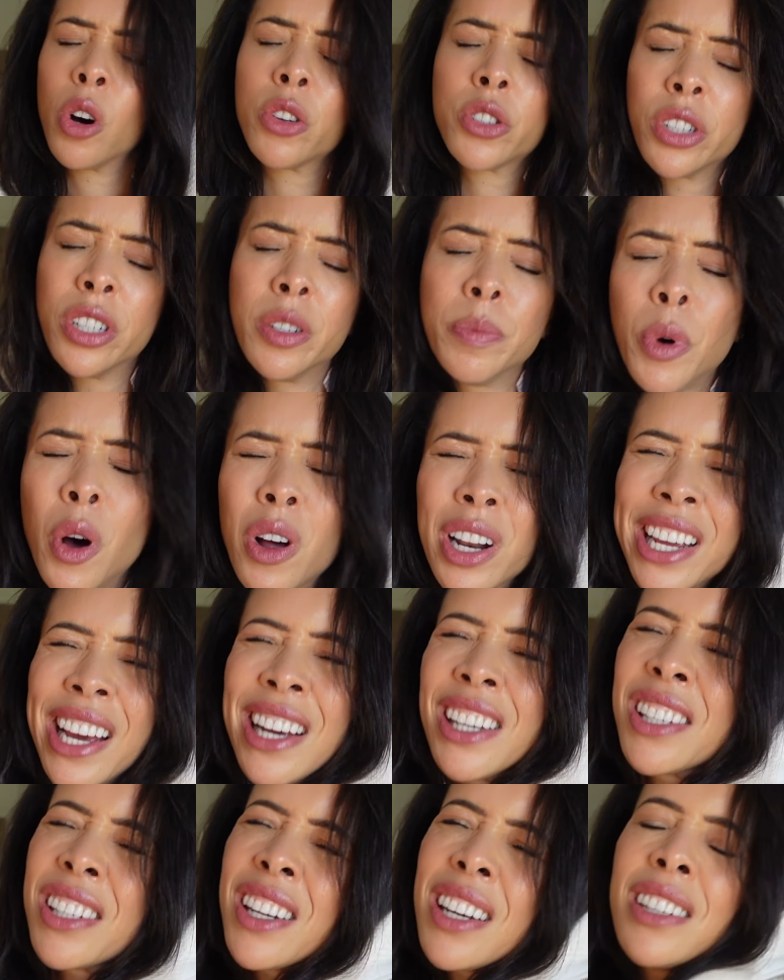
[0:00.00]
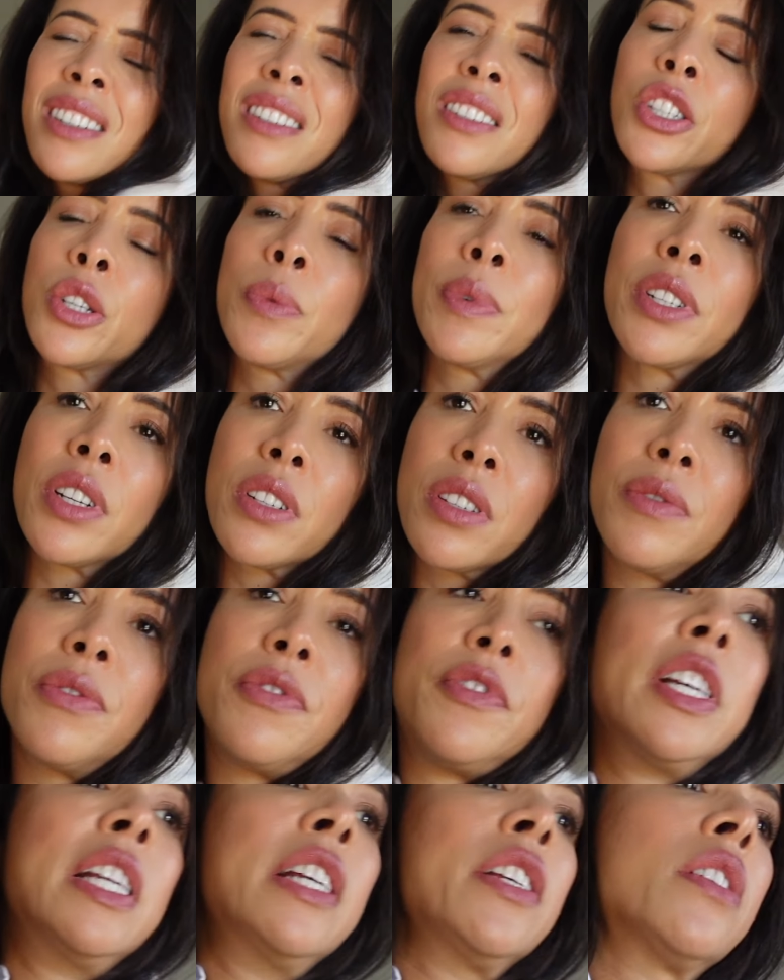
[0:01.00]
and polyester, so it doesn't
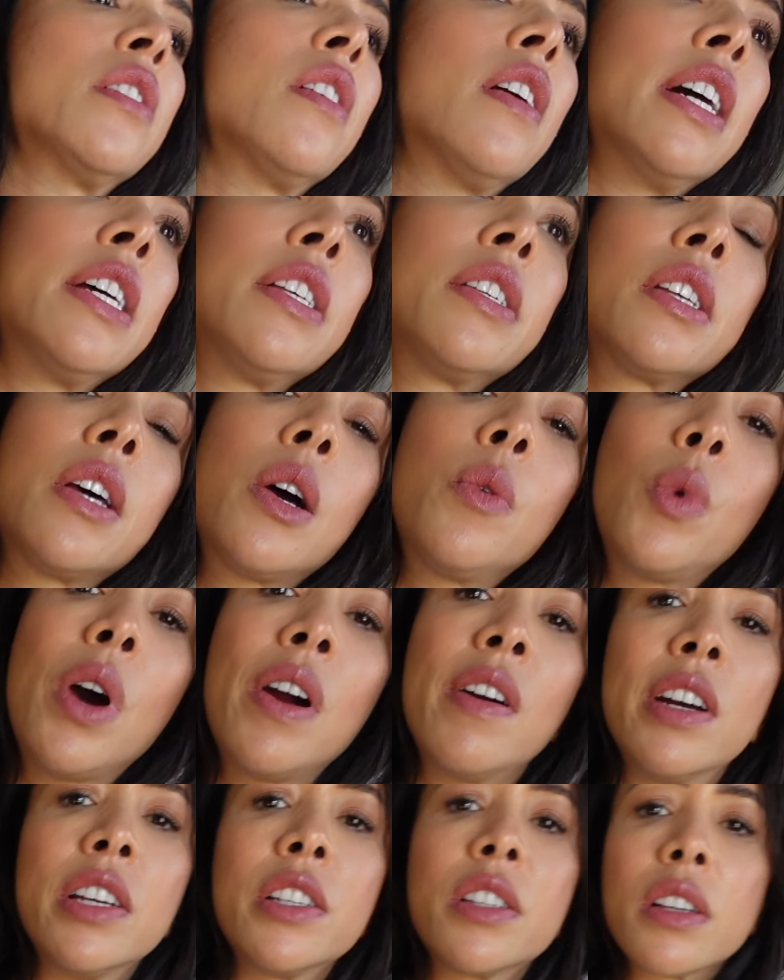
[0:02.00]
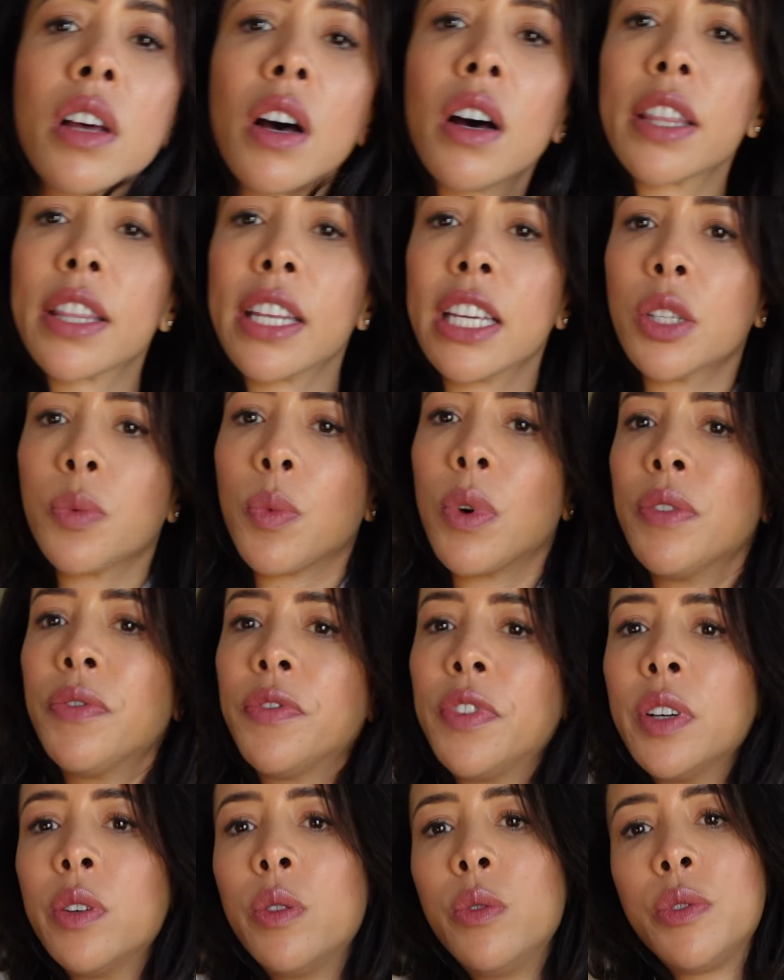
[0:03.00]
feel as nice. Whereas this one
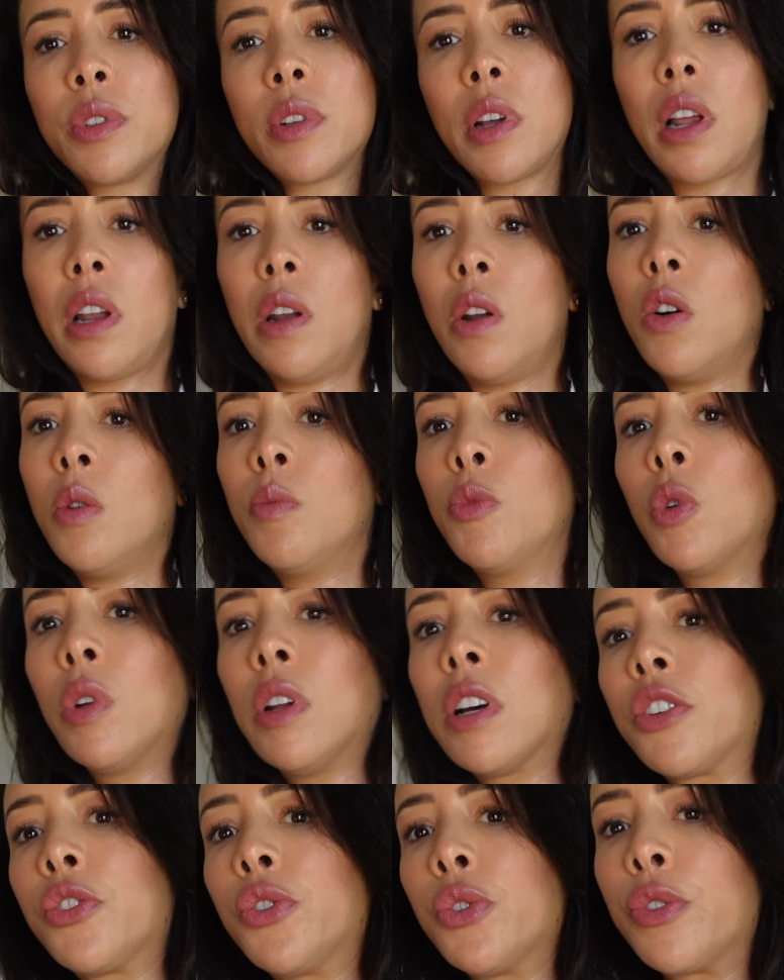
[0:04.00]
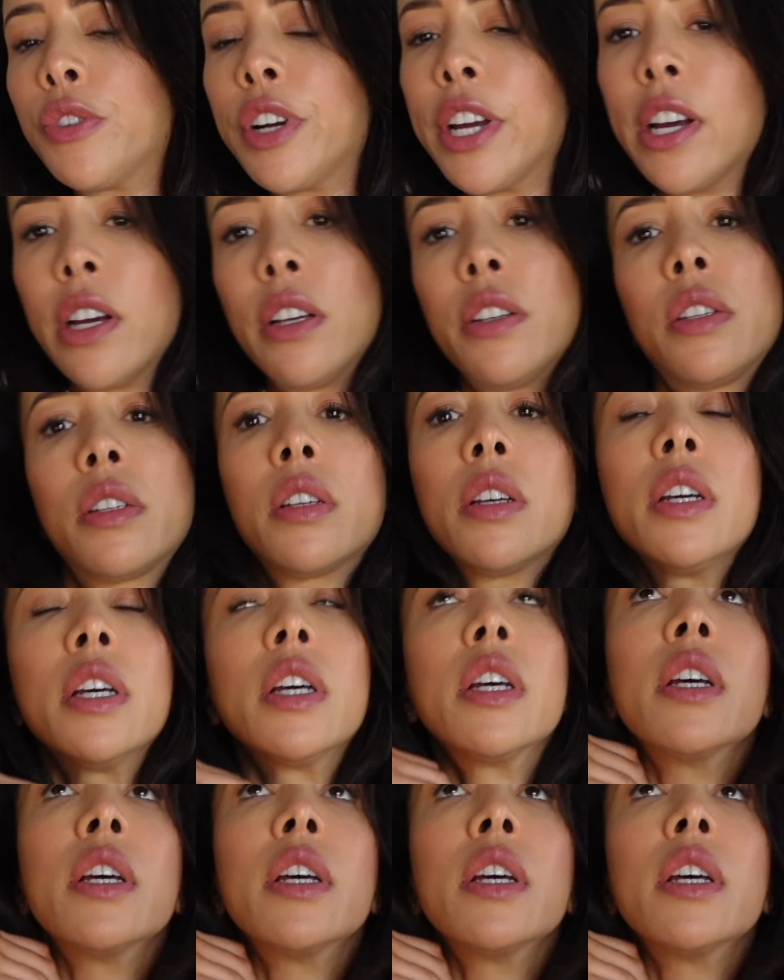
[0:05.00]
feels a lot more luxurious.